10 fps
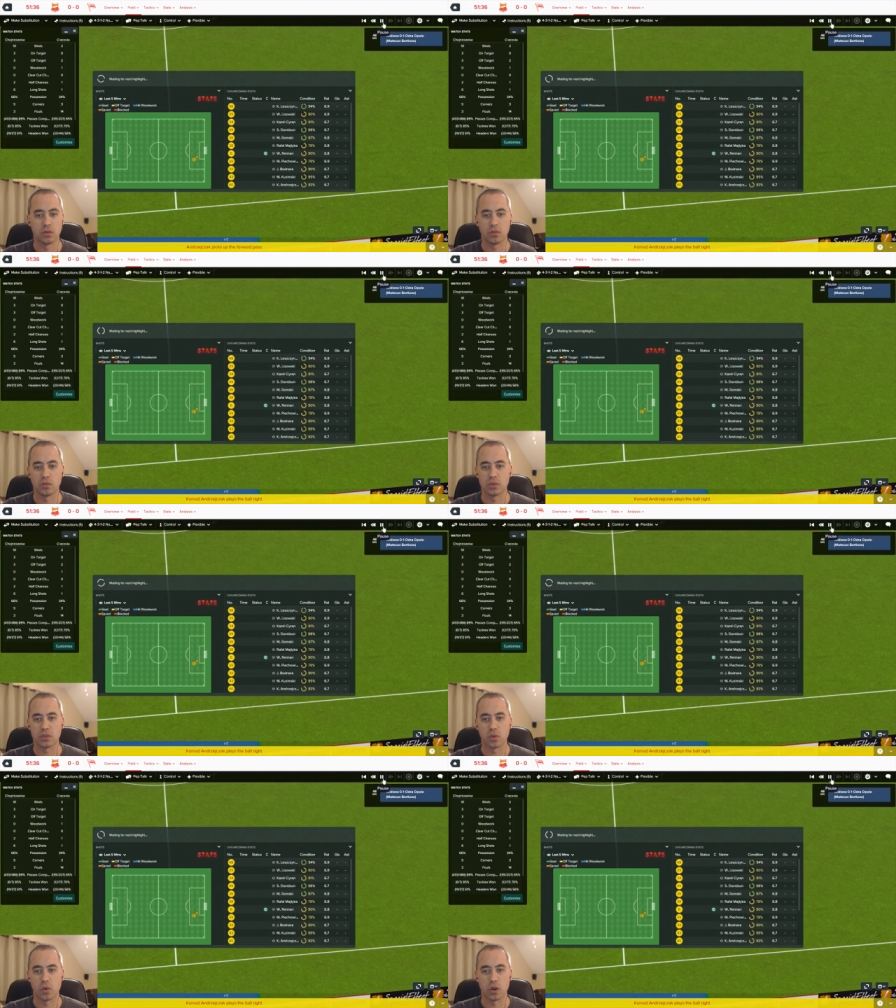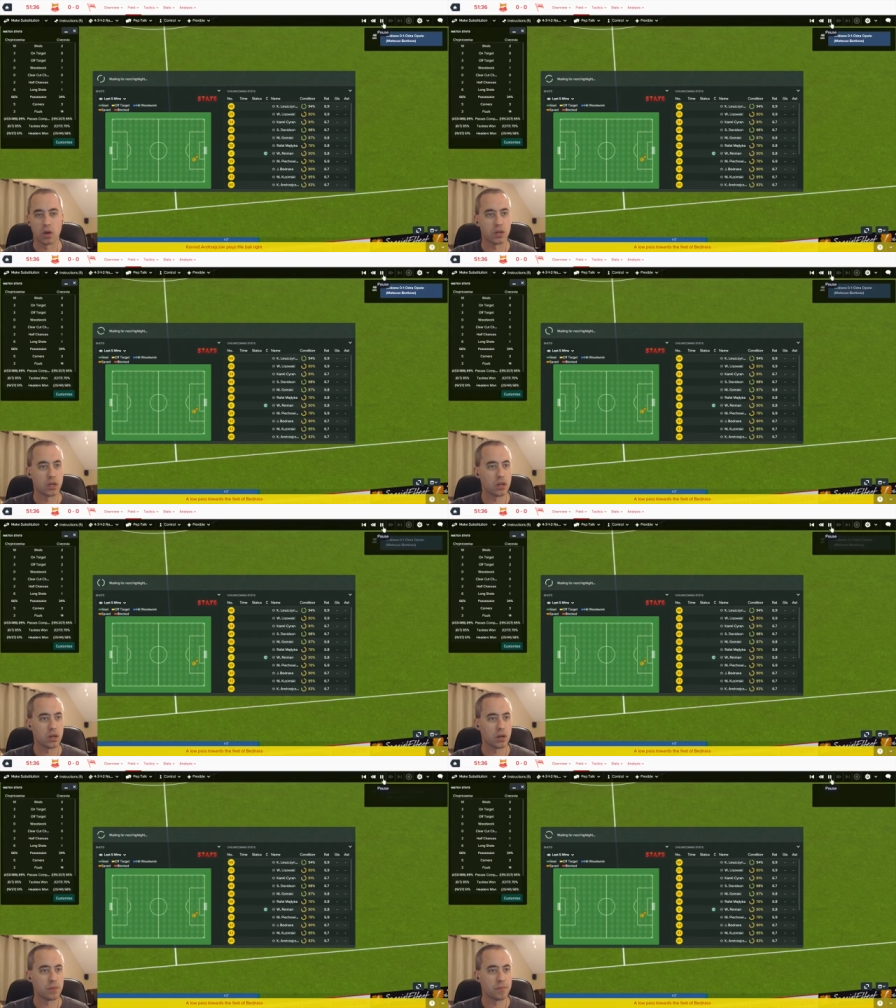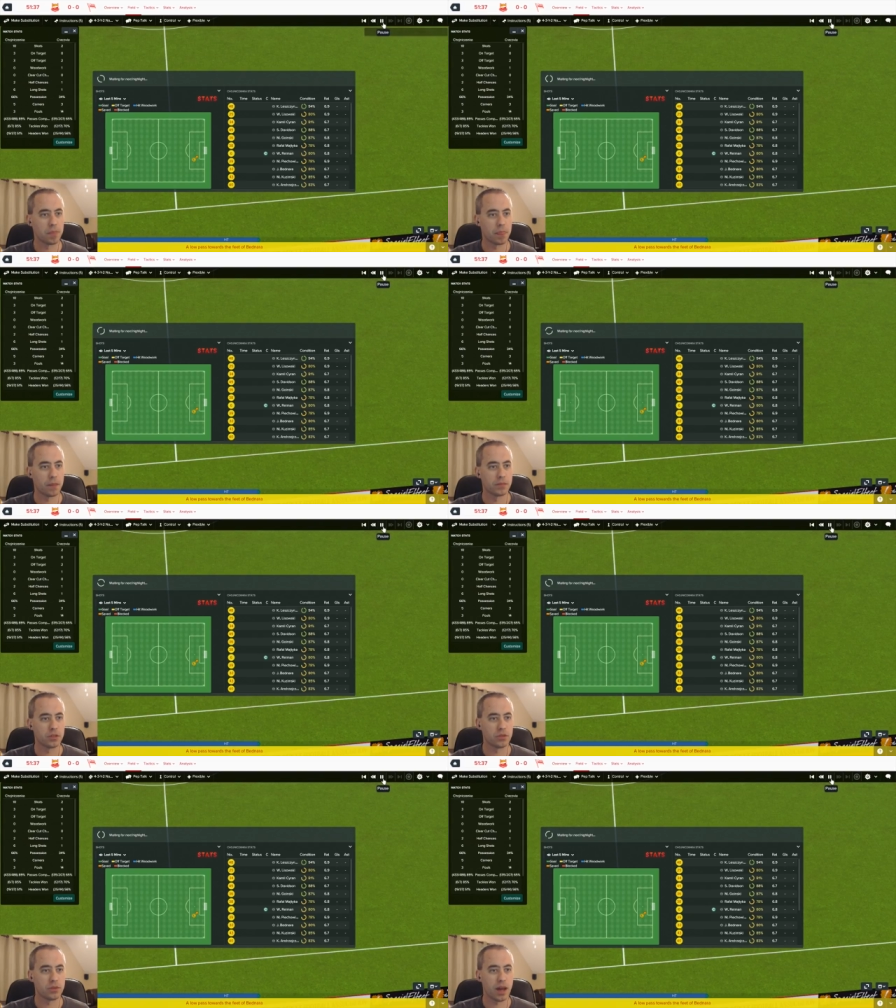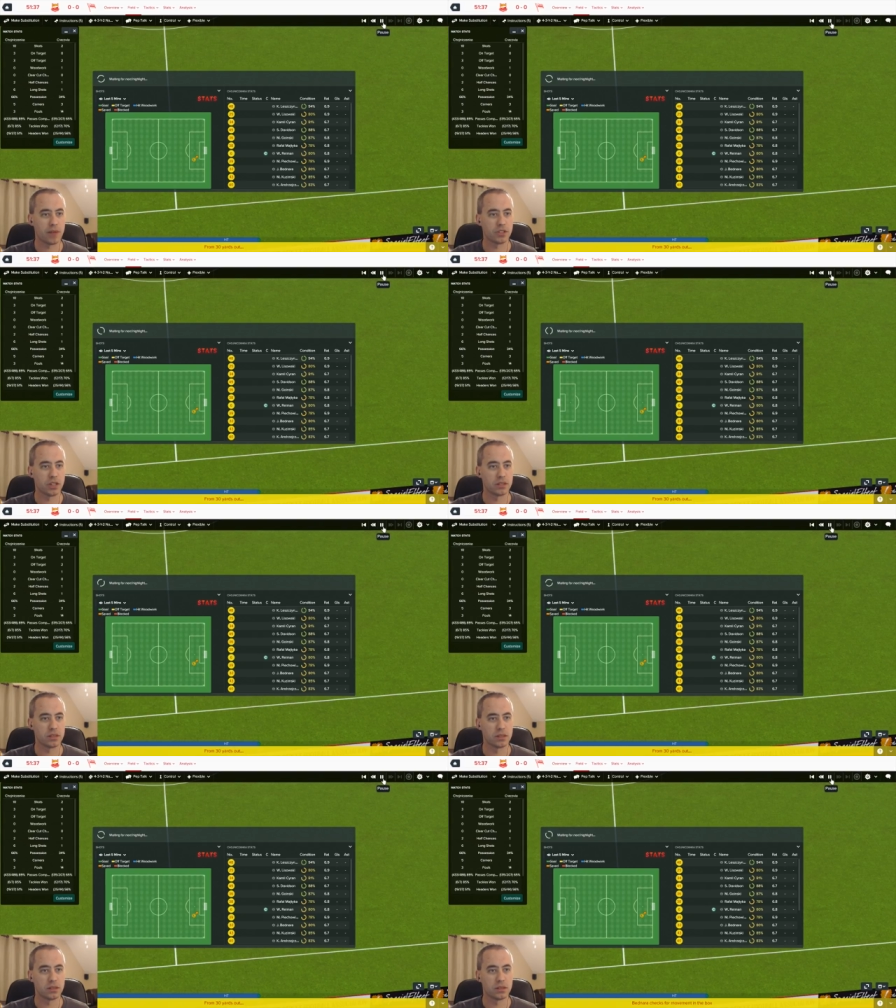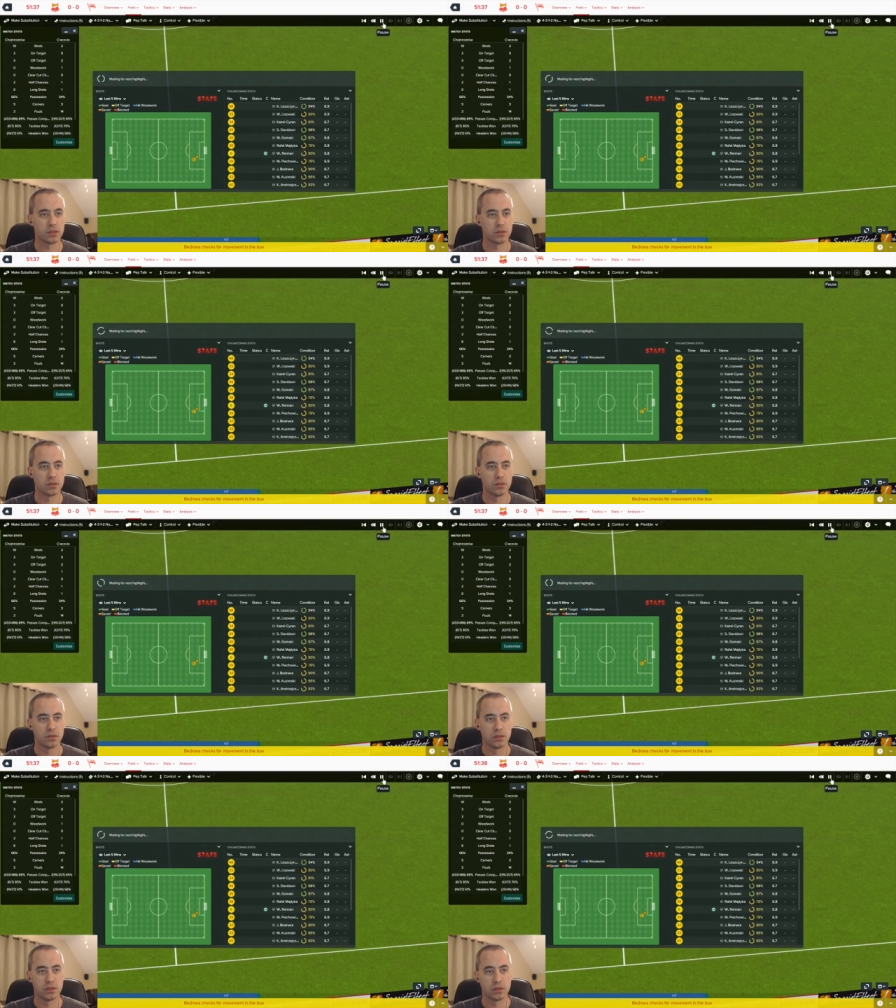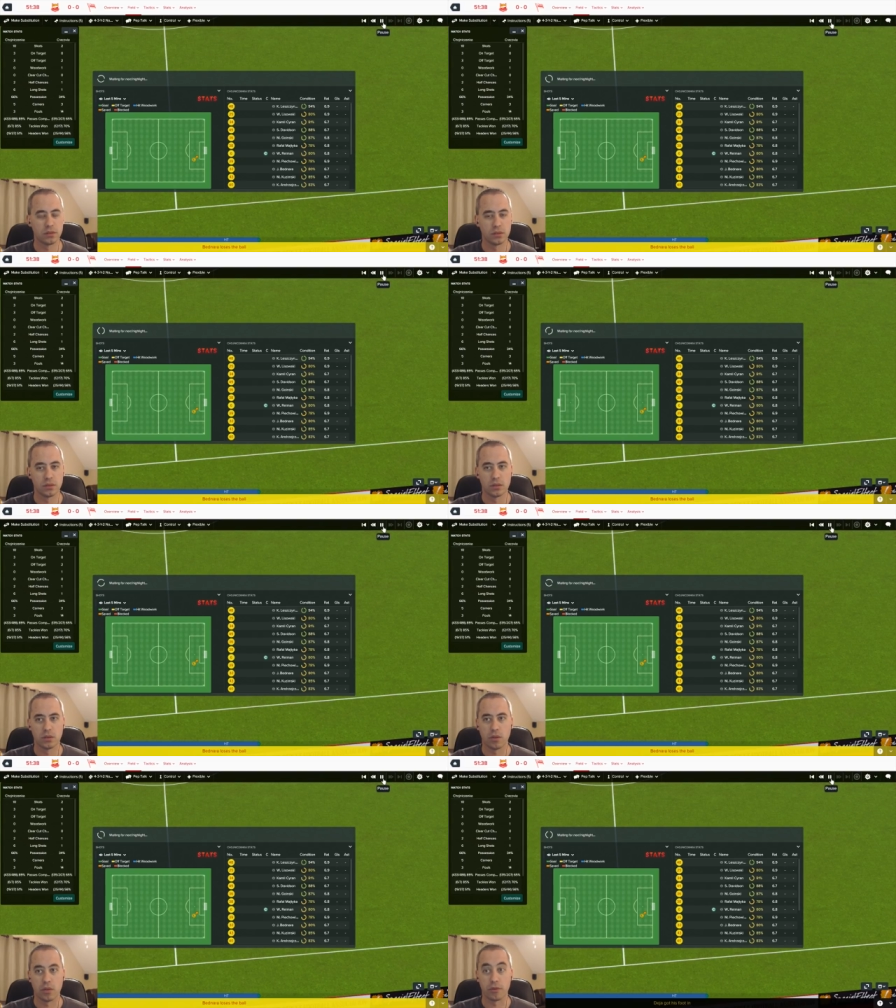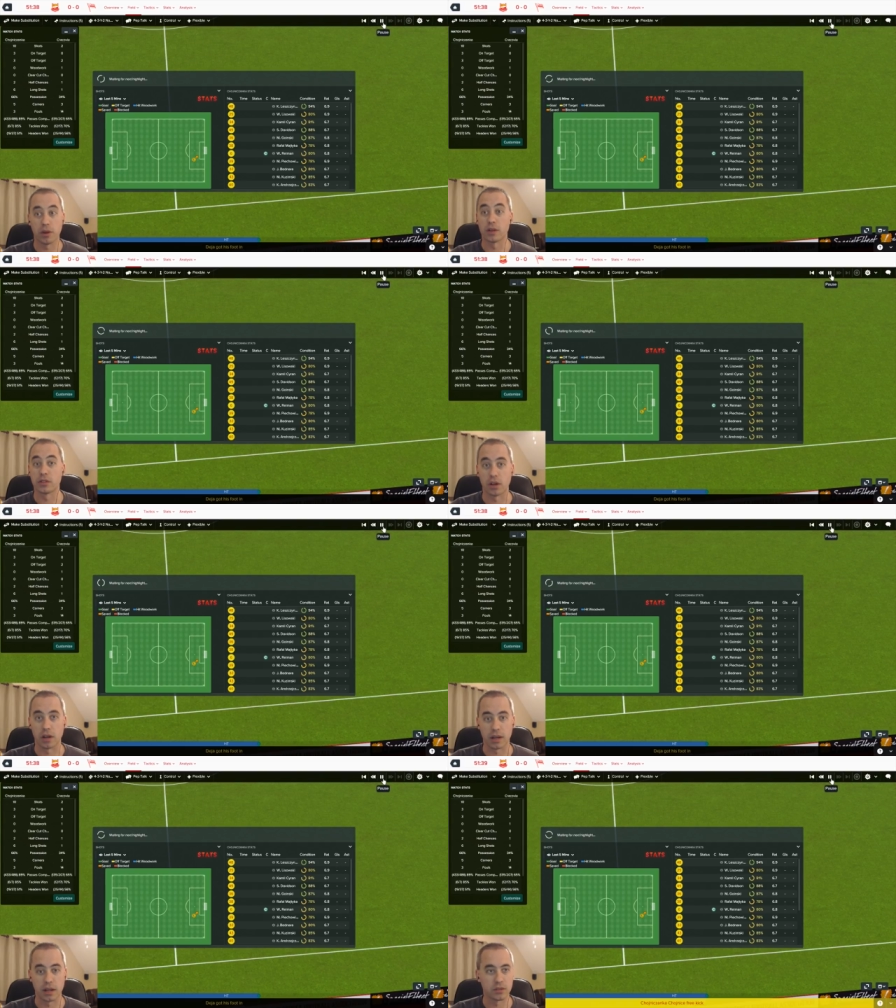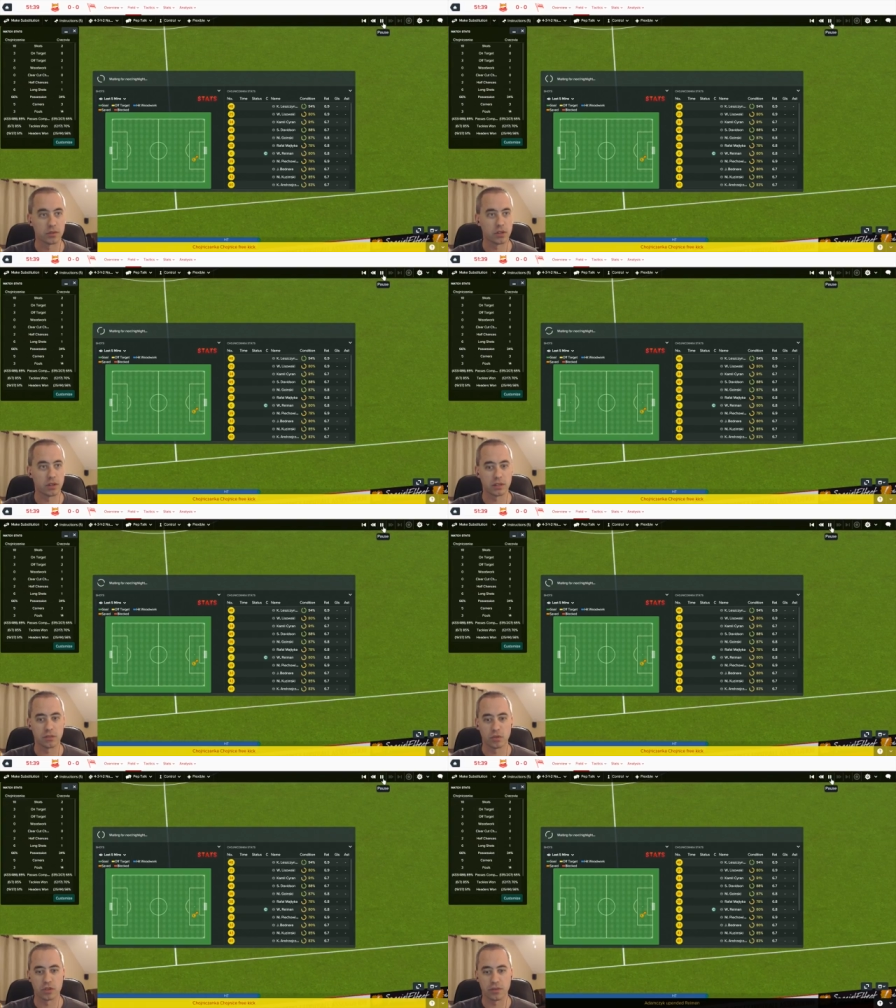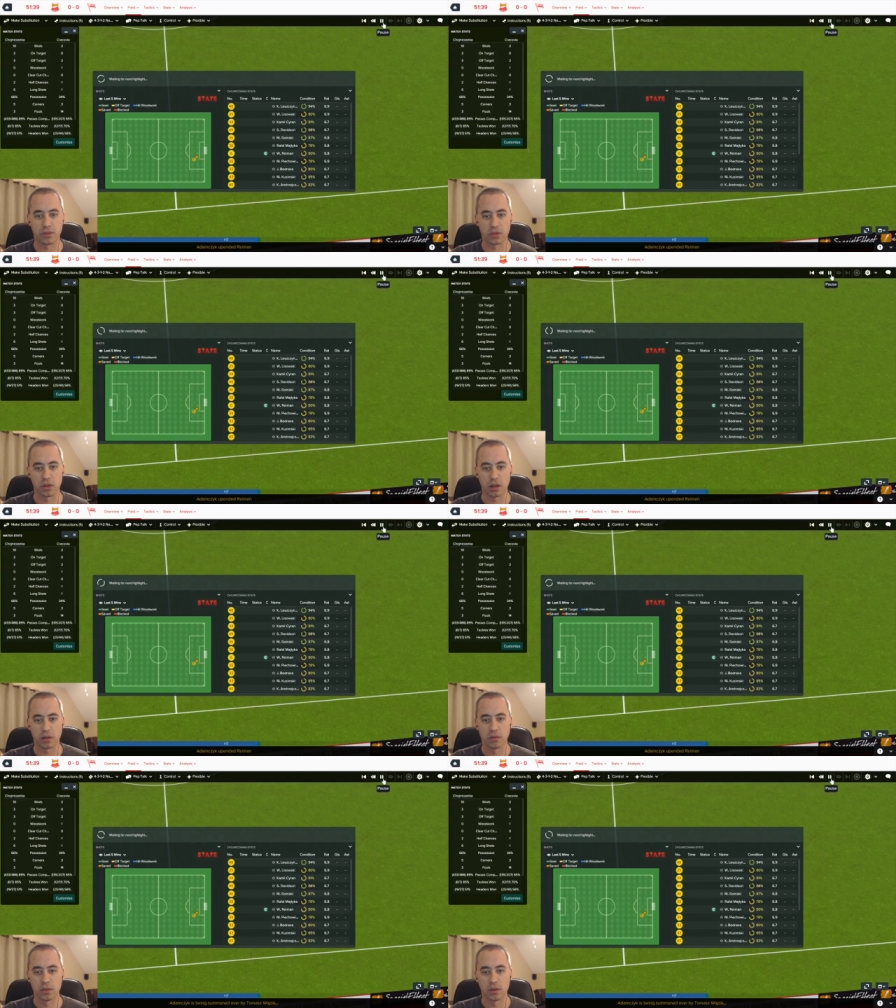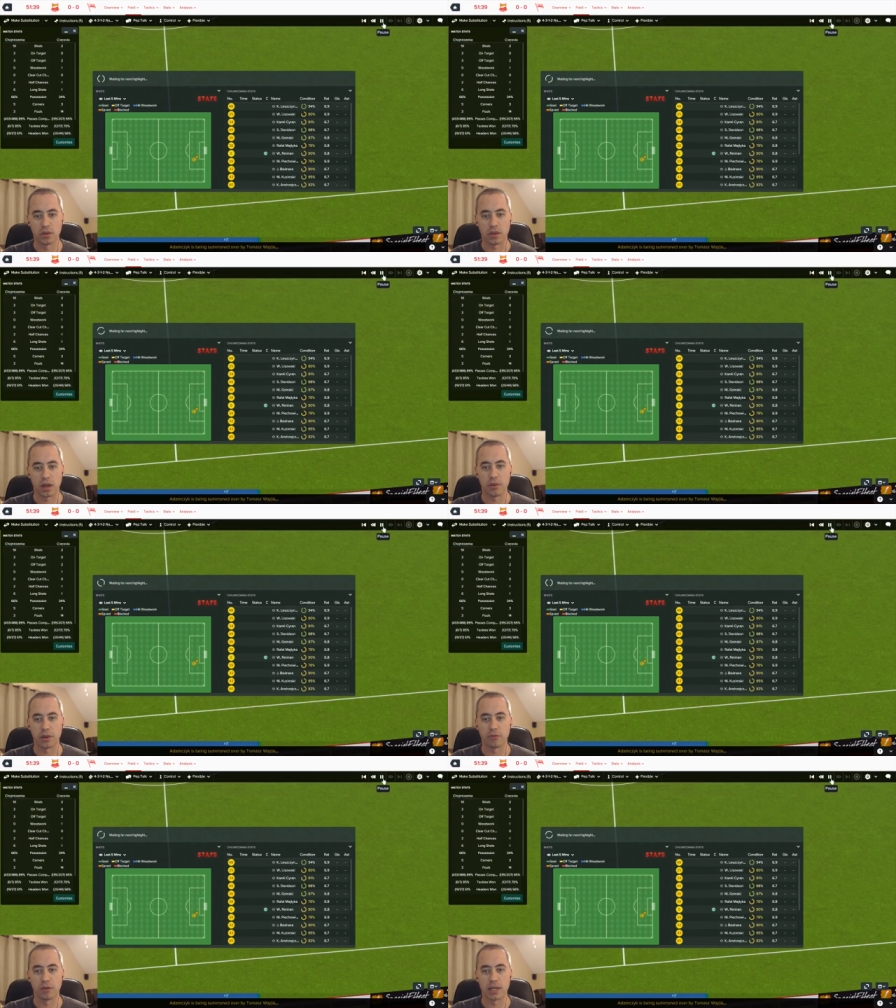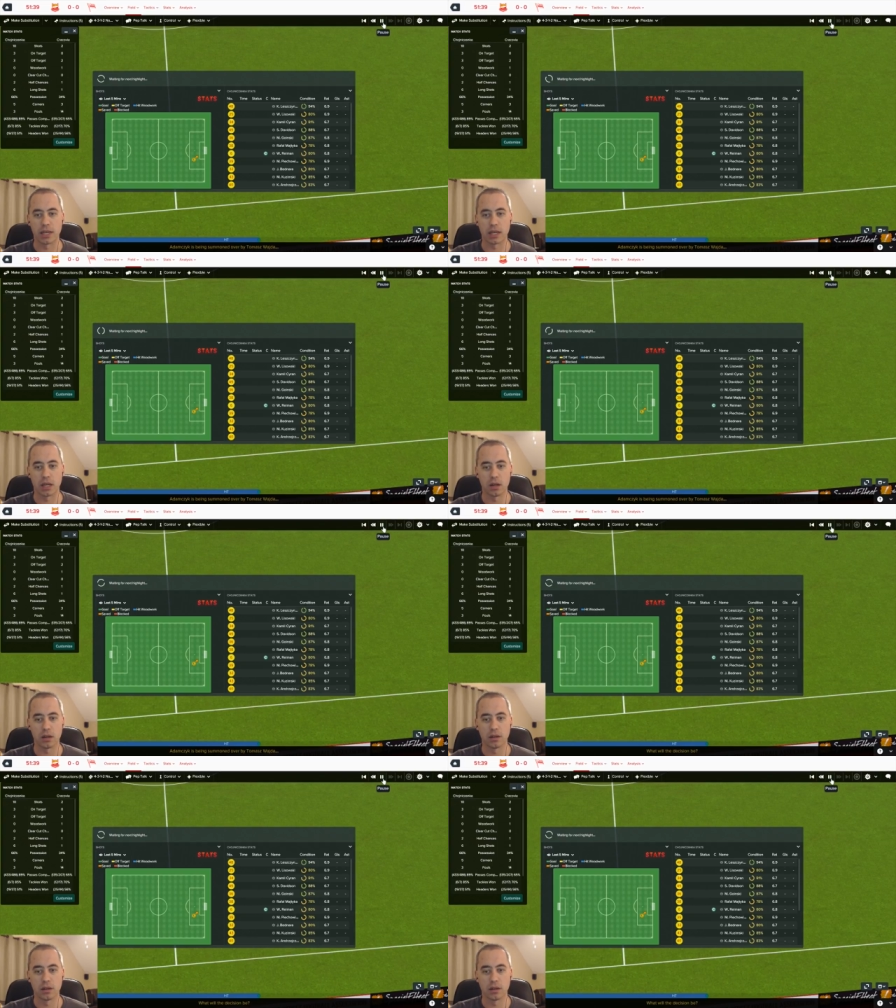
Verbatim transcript: What's going on here? Two half chances. Three on target now, so we're starting to get some more stuff on target. Okay, we get a free kick here.